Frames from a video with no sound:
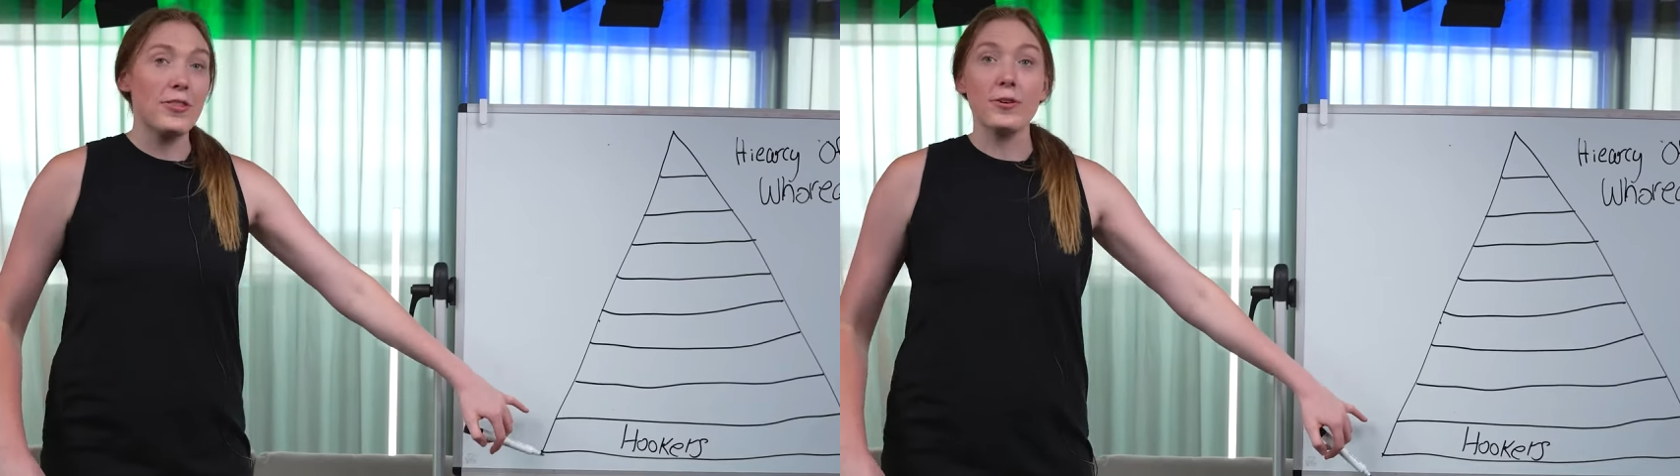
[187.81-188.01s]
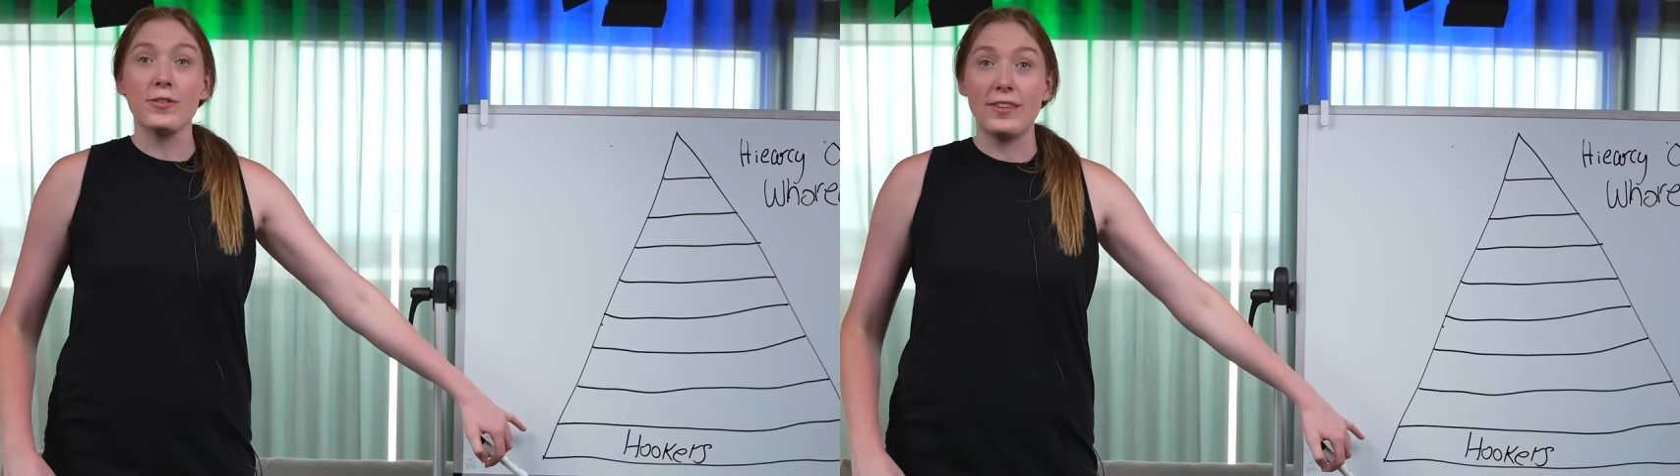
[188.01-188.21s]

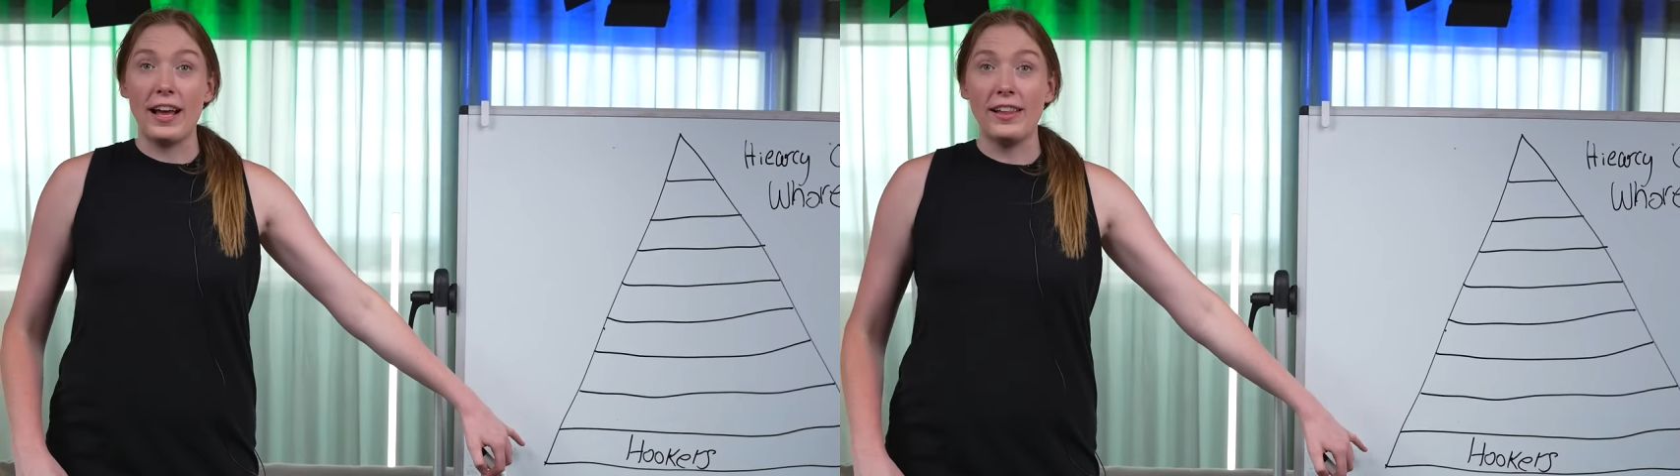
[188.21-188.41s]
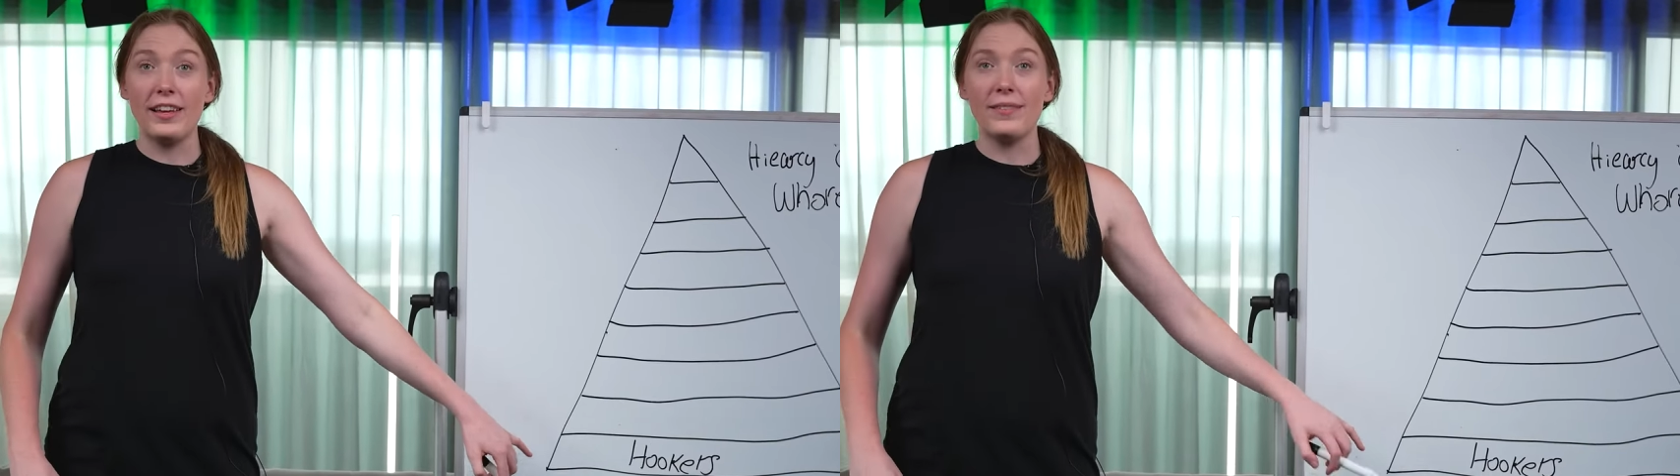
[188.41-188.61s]
they're
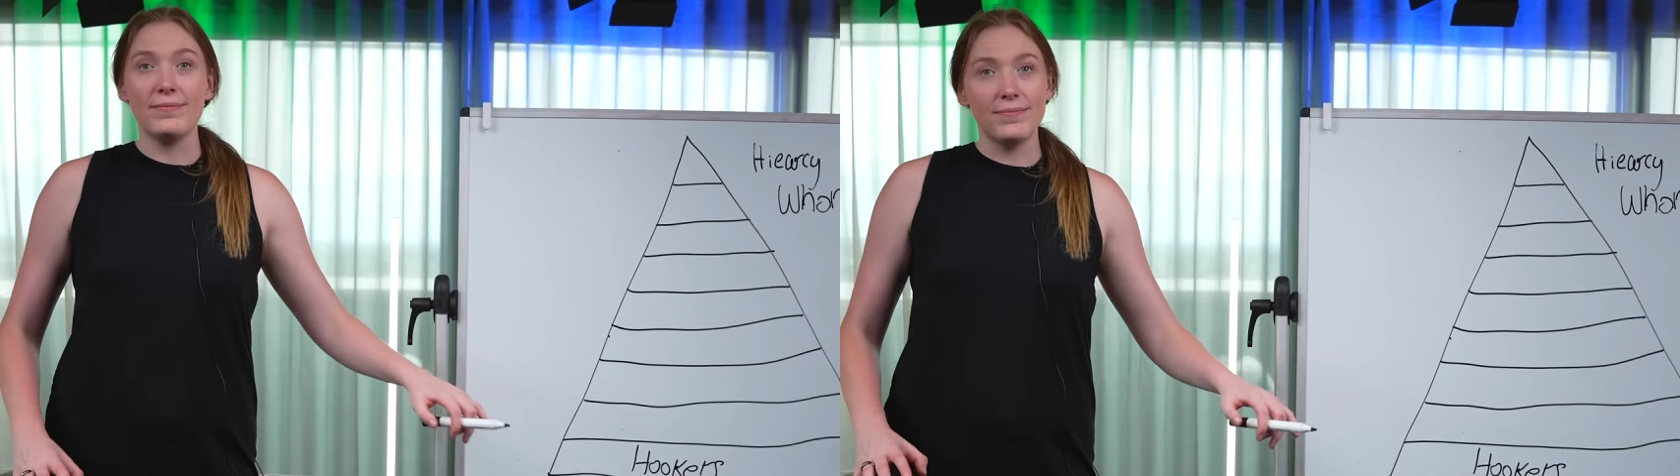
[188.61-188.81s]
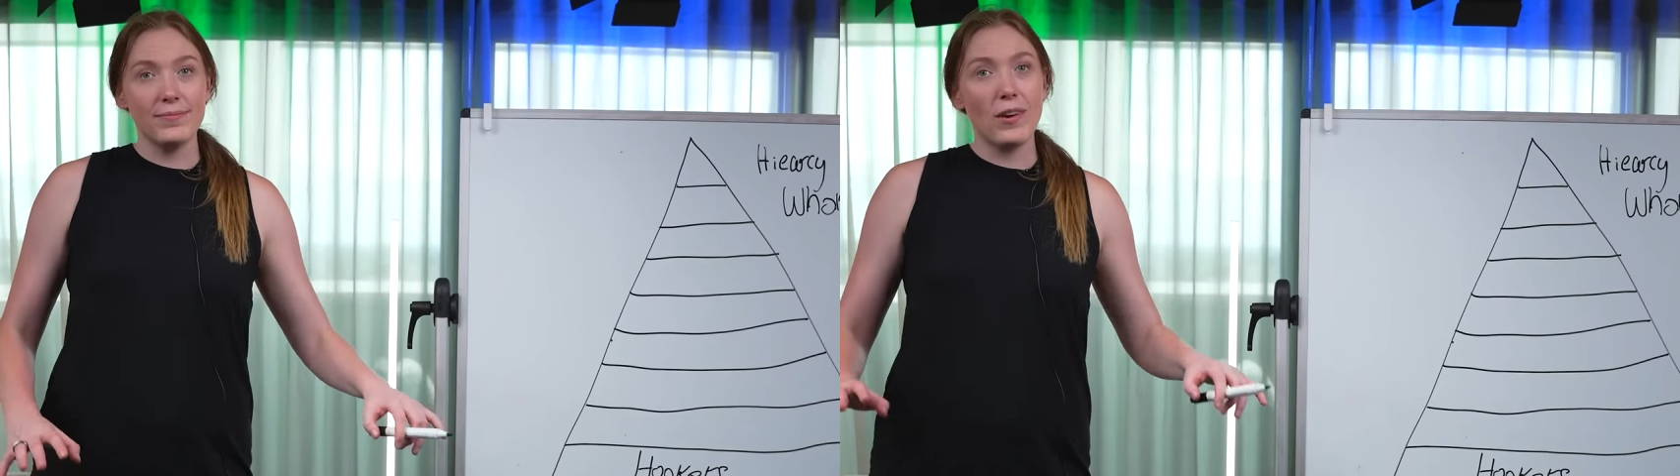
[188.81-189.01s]

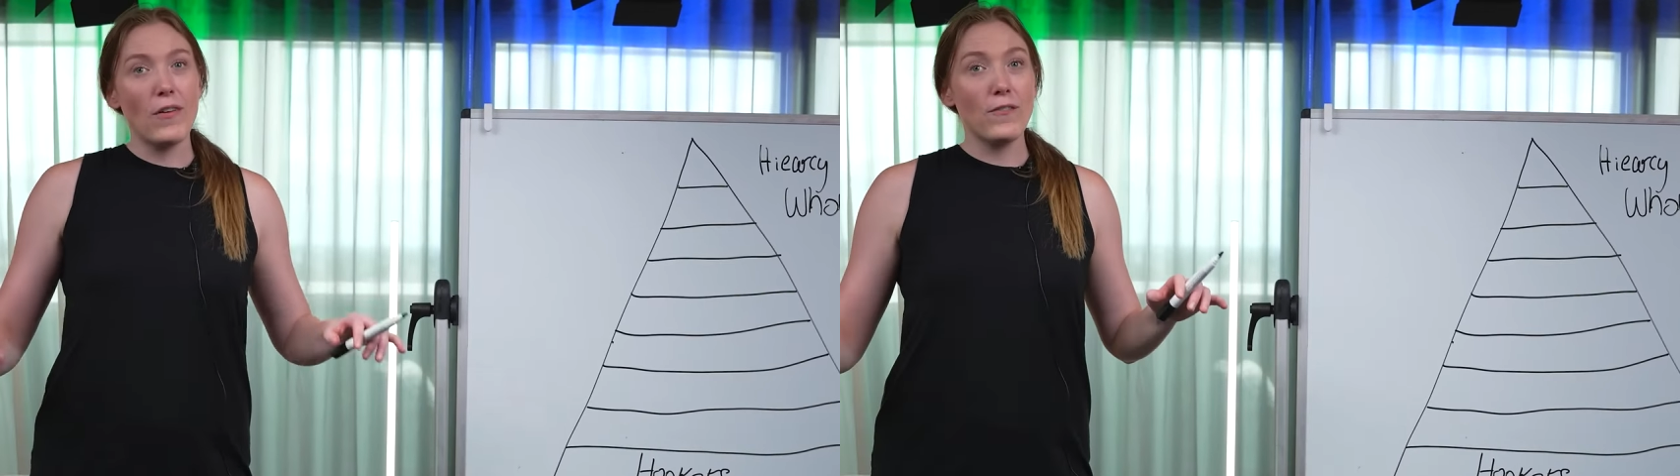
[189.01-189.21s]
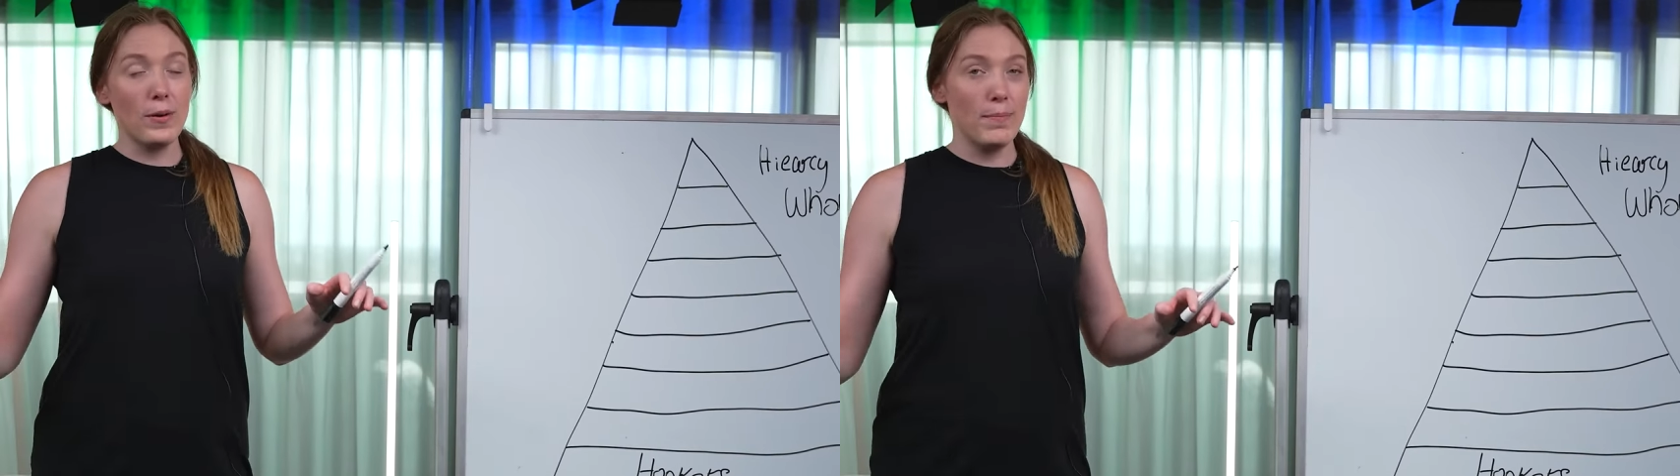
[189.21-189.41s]
selling
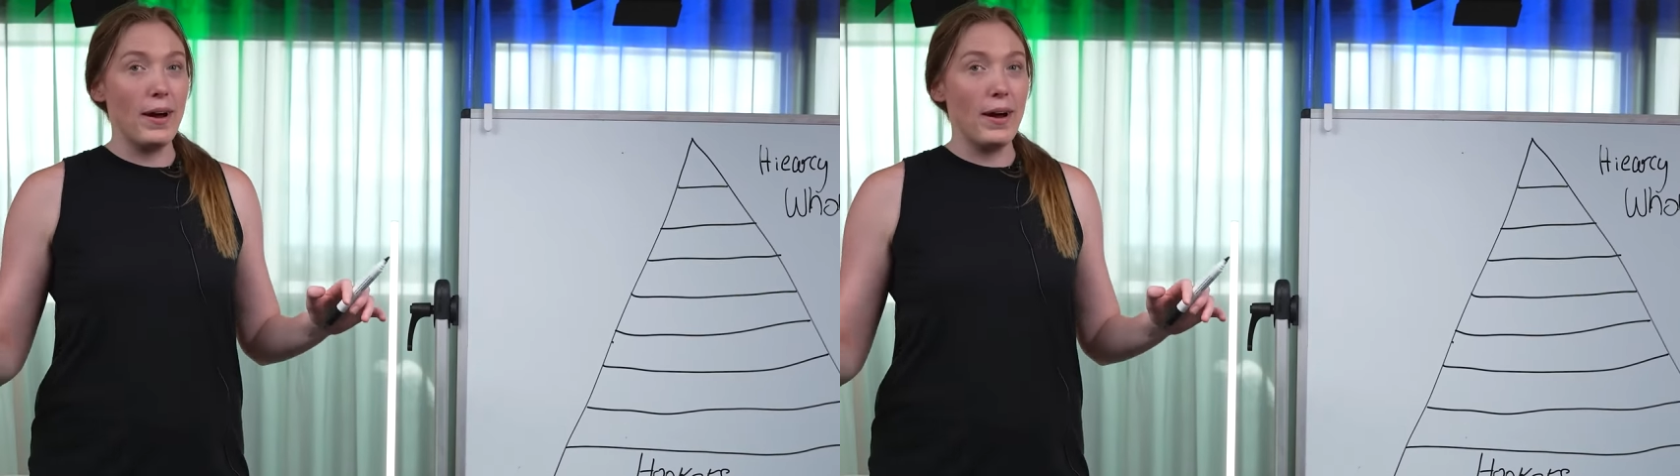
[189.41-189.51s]
for